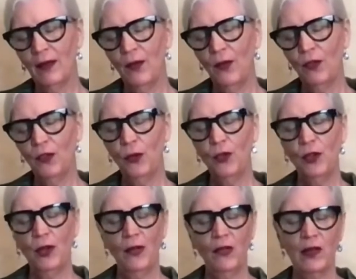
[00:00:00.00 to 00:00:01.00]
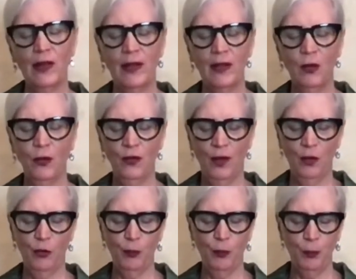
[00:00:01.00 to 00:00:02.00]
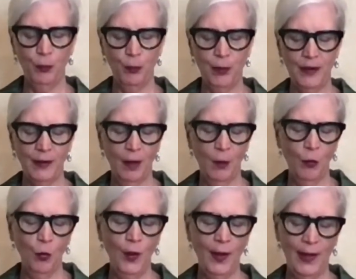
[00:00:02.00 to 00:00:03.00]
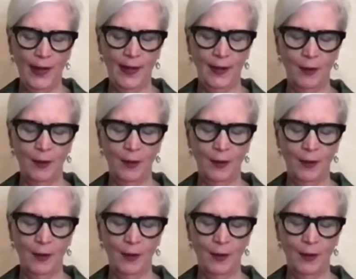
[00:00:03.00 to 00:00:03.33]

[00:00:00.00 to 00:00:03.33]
So just let yourself become willing.